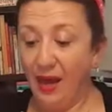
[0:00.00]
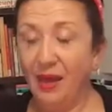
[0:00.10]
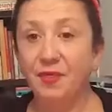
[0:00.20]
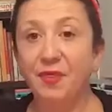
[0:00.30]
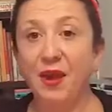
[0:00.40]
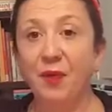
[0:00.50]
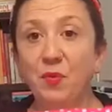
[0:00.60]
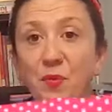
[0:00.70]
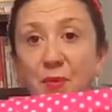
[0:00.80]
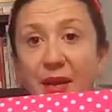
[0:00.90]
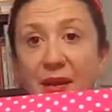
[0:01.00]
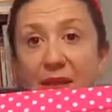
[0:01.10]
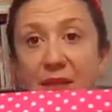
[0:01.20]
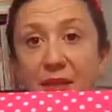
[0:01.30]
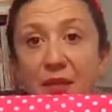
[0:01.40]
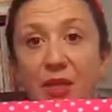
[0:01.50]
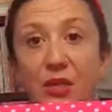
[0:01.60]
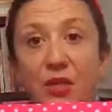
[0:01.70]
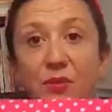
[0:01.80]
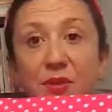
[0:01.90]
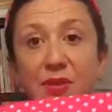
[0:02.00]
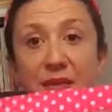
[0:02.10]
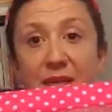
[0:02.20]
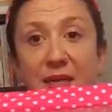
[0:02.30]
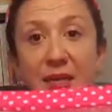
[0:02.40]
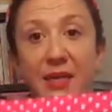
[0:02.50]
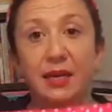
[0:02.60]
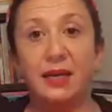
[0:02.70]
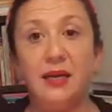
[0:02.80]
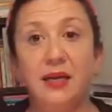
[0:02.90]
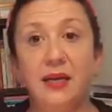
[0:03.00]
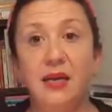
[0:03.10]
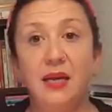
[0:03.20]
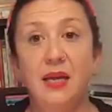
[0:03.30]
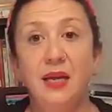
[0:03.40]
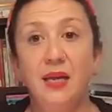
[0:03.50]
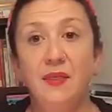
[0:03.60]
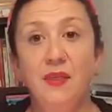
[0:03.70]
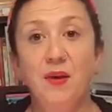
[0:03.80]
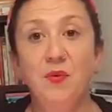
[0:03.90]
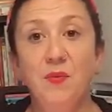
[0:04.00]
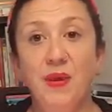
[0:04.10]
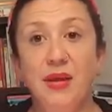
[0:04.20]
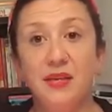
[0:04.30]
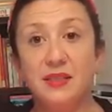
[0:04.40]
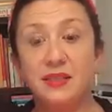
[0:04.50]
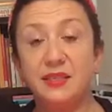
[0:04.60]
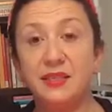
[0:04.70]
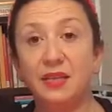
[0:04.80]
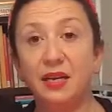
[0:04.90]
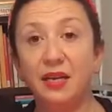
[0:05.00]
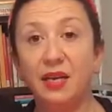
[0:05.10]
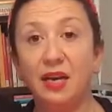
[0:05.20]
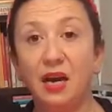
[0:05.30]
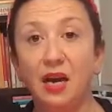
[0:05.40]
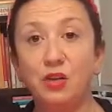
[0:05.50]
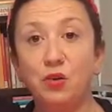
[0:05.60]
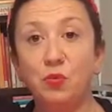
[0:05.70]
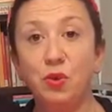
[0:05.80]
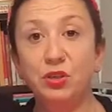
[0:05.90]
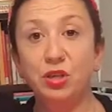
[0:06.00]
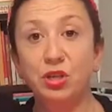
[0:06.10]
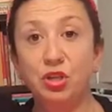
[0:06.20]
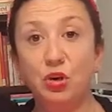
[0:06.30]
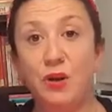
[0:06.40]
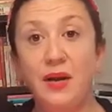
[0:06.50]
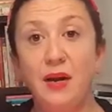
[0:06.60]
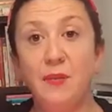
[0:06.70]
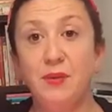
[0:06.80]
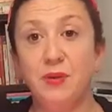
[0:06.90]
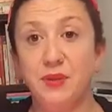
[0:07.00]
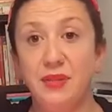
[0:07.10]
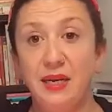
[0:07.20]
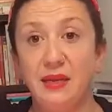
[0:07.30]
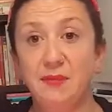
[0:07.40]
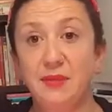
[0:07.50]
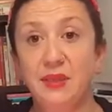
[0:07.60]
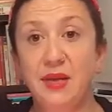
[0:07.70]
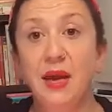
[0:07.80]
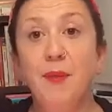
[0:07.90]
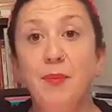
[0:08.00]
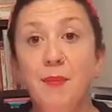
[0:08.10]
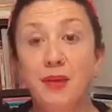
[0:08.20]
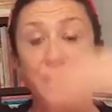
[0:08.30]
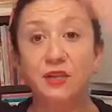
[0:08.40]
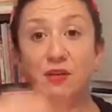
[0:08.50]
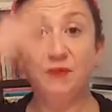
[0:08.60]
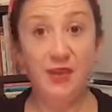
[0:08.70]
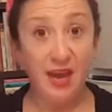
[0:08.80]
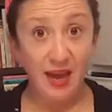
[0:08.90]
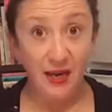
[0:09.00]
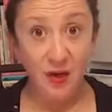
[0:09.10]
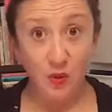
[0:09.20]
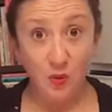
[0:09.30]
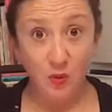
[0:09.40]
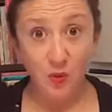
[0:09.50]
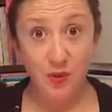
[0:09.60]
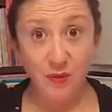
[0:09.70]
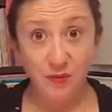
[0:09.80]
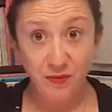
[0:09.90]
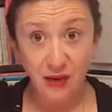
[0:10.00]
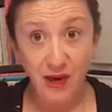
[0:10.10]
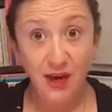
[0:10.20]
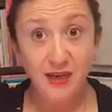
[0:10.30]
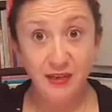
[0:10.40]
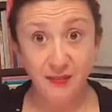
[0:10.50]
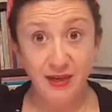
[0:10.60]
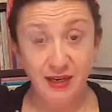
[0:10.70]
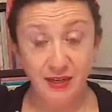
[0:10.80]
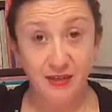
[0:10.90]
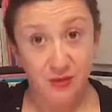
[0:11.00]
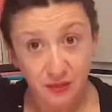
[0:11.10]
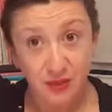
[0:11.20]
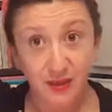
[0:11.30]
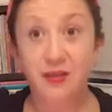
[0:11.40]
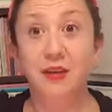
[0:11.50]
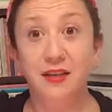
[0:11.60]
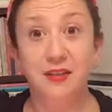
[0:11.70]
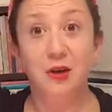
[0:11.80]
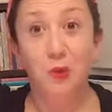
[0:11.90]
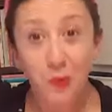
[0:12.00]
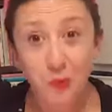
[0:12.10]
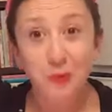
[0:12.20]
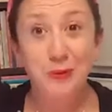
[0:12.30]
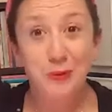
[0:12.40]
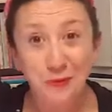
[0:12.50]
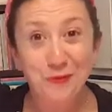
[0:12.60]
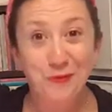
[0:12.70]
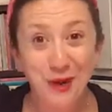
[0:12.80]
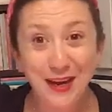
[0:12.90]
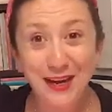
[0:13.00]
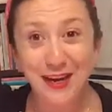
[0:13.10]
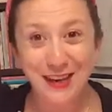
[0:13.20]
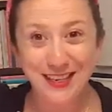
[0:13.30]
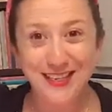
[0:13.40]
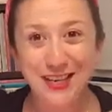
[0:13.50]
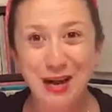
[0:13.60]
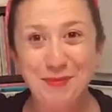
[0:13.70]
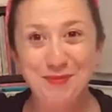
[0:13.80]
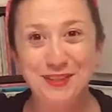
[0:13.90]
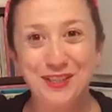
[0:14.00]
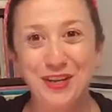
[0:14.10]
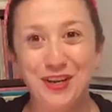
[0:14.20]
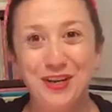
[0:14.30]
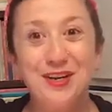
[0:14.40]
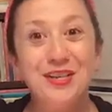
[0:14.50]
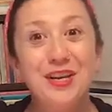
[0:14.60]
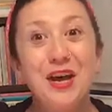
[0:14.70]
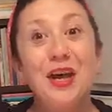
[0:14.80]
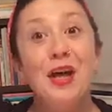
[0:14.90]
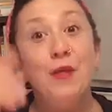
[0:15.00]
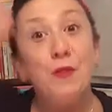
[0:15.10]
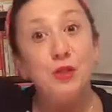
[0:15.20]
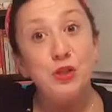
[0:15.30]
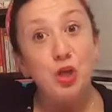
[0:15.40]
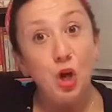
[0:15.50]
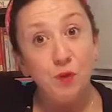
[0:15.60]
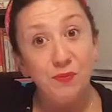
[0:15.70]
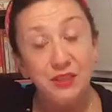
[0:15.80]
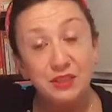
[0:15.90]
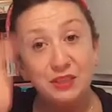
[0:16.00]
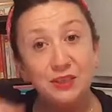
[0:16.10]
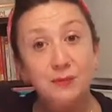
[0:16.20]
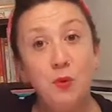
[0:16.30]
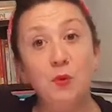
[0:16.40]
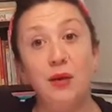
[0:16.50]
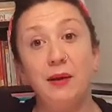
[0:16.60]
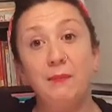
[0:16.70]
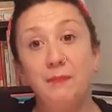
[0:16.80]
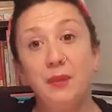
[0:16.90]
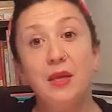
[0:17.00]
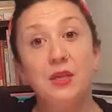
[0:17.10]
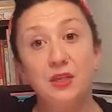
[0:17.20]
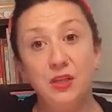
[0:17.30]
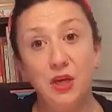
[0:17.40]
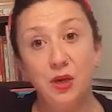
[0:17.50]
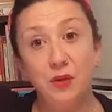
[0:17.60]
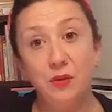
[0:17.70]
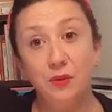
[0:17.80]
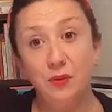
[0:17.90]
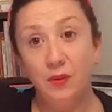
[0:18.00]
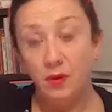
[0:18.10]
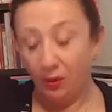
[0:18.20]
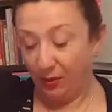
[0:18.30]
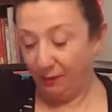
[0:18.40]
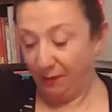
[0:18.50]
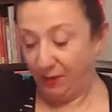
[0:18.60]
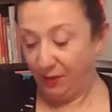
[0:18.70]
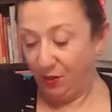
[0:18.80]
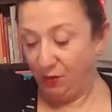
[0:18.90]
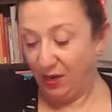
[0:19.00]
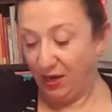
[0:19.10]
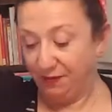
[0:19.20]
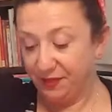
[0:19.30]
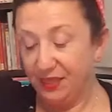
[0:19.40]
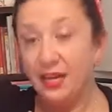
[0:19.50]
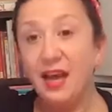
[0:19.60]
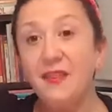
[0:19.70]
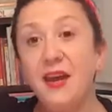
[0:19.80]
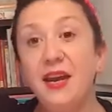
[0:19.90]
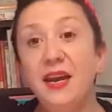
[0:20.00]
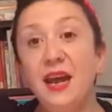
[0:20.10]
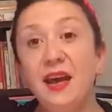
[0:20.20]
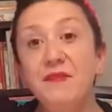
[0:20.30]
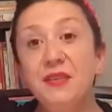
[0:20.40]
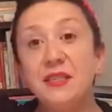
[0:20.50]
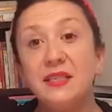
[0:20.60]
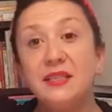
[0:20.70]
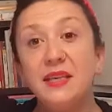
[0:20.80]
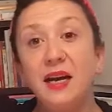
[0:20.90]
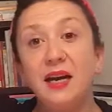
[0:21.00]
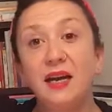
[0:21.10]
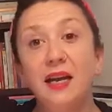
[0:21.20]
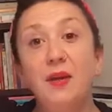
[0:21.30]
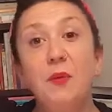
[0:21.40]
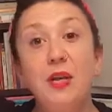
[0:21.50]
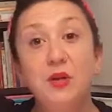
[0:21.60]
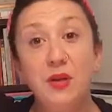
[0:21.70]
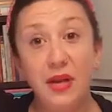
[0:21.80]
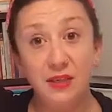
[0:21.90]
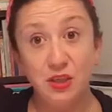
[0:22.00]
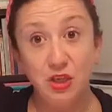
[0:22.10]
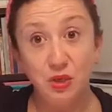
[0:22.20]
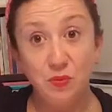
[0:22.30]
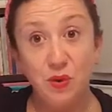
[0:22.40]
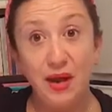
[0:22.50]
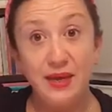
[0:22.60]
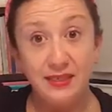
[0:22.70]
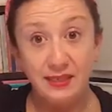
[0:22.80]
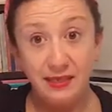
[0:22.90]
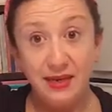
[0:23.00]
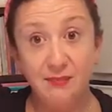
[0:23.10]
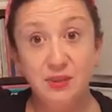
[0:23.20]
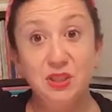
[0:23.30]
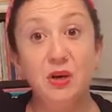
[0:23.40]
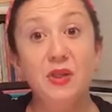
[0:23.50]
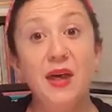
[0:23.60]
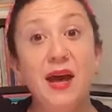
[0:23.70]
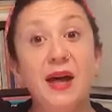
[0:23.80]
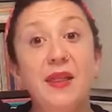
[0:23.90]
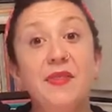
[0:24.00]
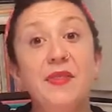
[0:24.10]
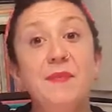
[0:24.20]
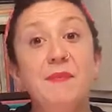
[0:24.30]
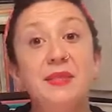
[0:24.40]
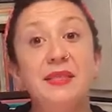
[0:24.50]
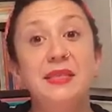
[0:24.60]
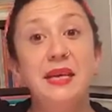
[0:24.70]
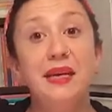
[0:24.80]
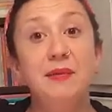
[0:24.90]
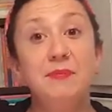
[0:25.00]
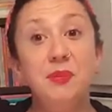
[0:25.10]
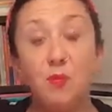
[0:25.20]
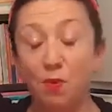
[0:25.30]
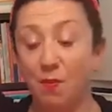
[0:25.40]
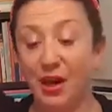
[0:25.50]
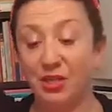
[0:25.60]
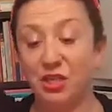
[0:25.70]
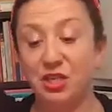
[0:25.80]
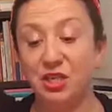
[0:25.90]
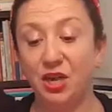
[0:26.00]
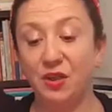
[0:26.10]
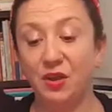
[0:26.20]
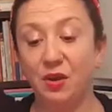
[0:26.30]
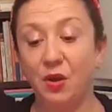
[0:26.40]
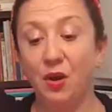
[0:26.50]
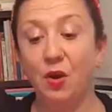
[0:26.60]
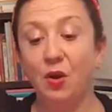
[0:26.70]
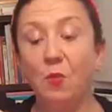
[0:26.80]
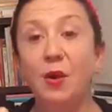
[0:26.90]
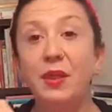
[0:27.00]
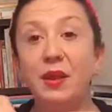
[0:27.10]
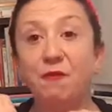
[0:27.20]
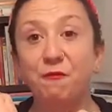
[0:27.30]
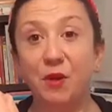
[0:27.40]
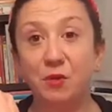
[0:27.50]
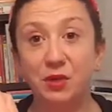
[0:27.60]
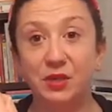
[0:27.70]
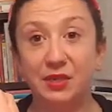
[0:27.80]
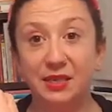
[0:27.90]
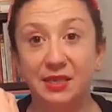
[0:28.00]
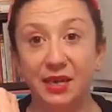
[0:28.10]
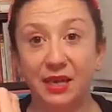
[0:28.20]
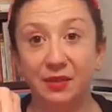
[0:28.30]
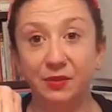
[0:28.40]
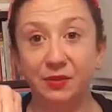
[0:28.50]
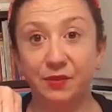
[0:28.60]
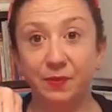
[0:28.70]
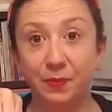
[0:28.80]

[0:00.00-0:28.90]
And there will be, can you see here, there will be a slight, you want to join up your seams, but because of the angle that we've cut to make it into a nice cool sort of A-liney type of skirt, the tops are smaller. So you will have to gather in ever so slightly when you get to a seam so that the seams will match each other when they're folded down.